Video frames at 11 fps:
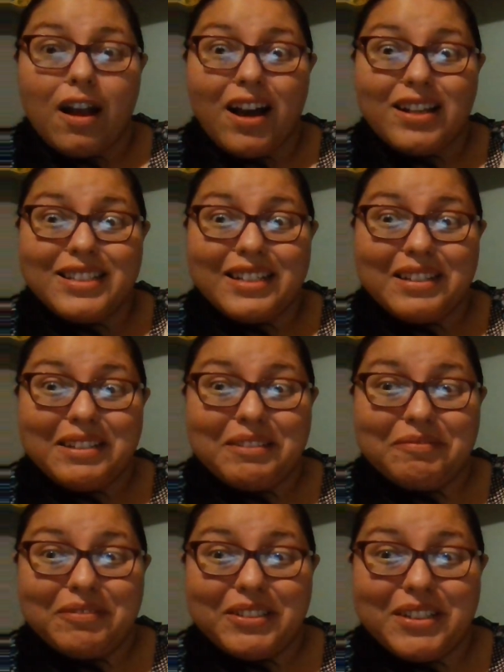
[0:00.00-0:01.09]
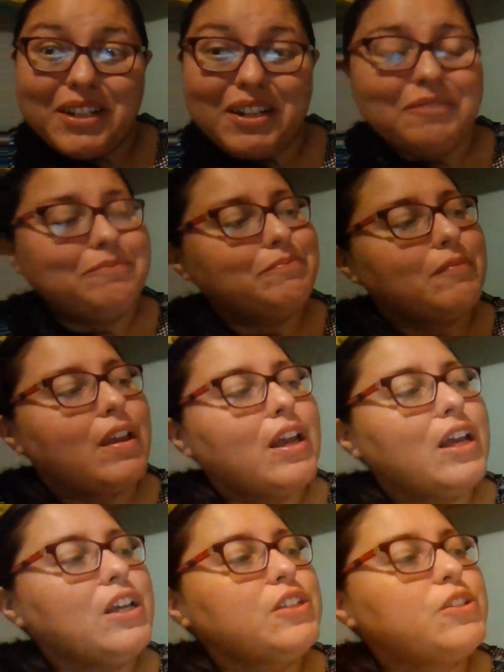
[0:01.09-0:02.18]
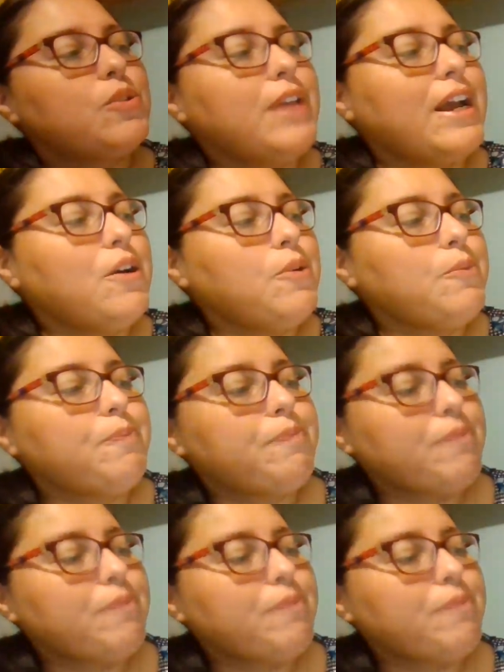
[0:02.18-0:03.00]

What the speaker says: Awesome. Good job. So now